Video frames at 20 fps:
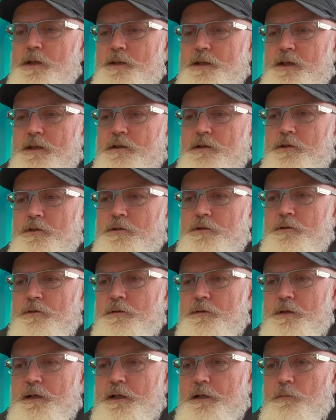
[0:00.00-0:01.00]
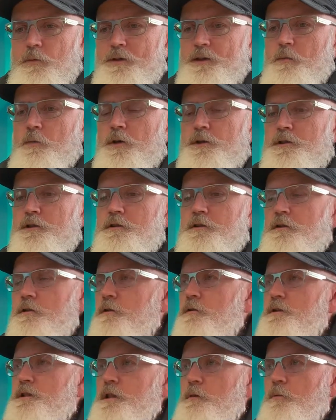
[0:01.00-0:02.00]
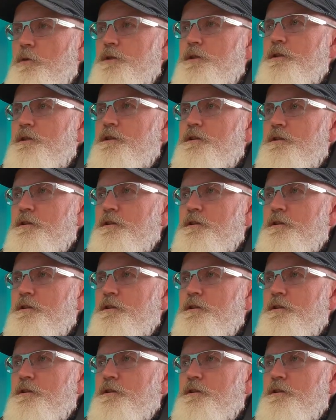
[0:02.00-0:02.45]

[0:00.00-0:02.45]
they knew what they wanted to do is they wanted